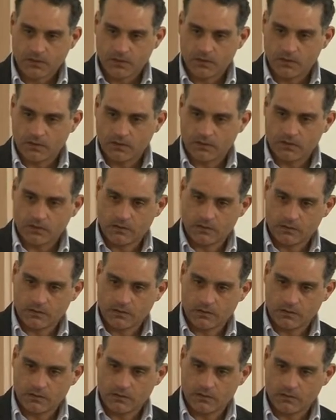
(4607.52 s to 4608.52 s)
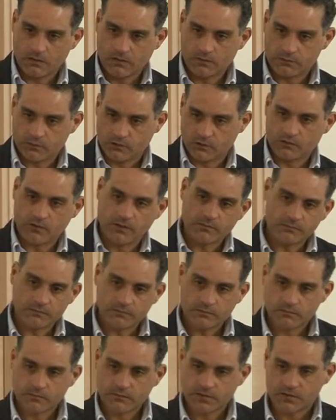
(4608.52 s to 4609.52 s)
uh, program.
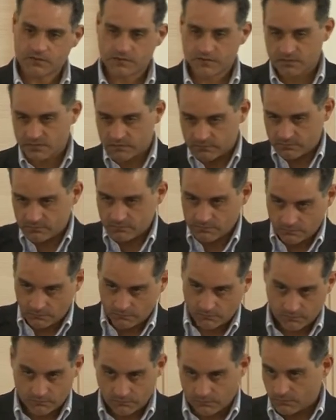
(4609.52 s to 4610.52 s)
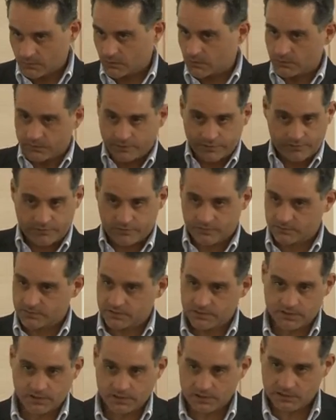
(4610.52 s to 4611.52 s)
He's going through
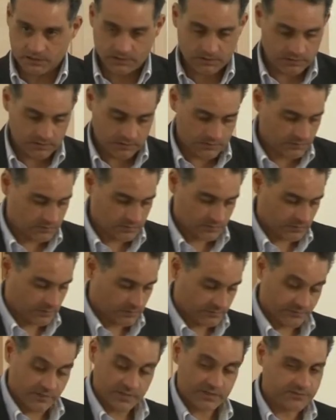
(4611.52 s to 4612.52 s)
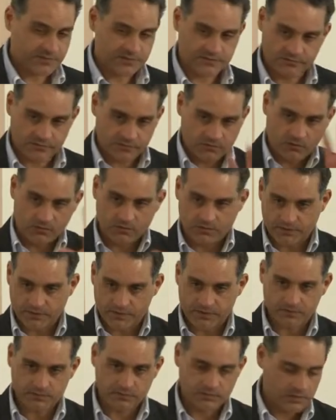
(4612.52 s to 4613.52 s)
the uh, Erasmus for All
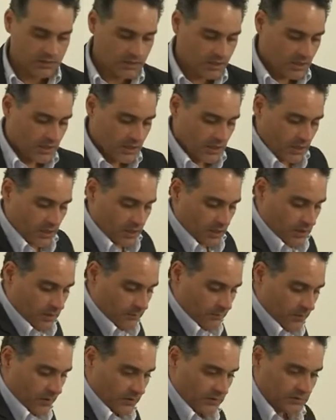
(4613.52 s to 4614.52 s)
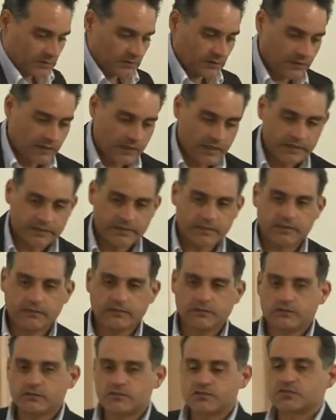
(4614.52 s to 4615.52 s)
thing. But uh, I
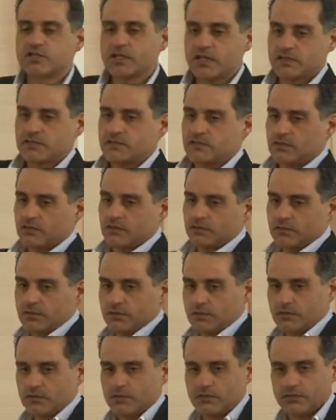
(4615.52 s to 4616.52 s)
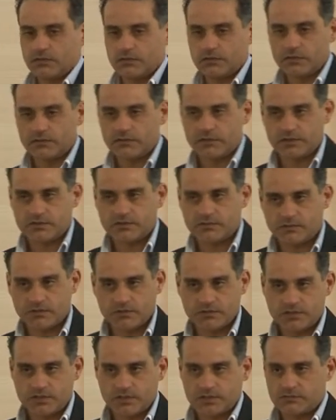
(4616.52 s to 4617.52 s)
can suggest on the
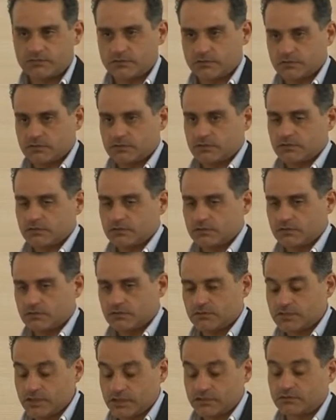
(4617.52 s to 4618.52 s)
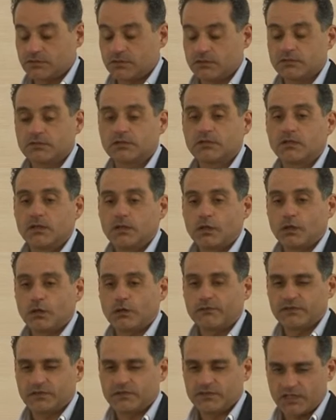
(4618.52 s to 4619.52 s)
Directorate General, uh, General
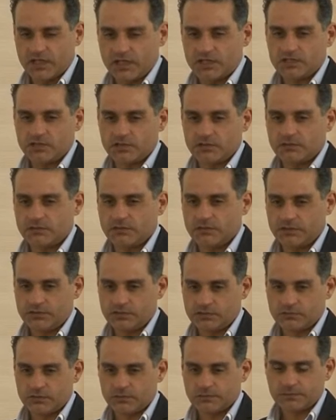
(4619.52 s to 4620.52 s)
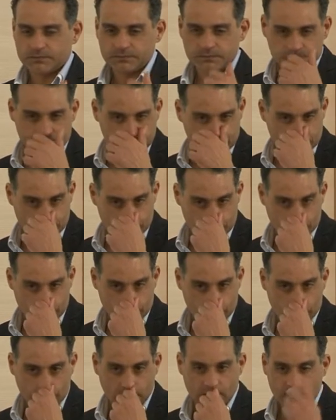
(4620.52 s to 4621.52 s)
of Education in Europe
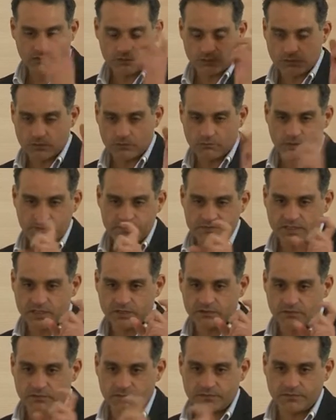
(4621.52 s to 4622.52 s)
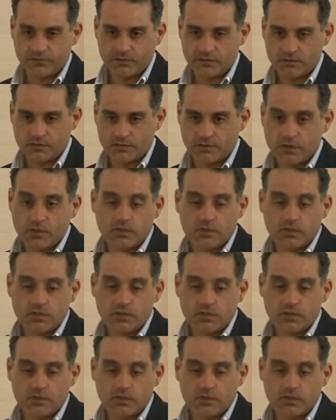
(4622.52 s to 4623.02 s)
in the website of, uh,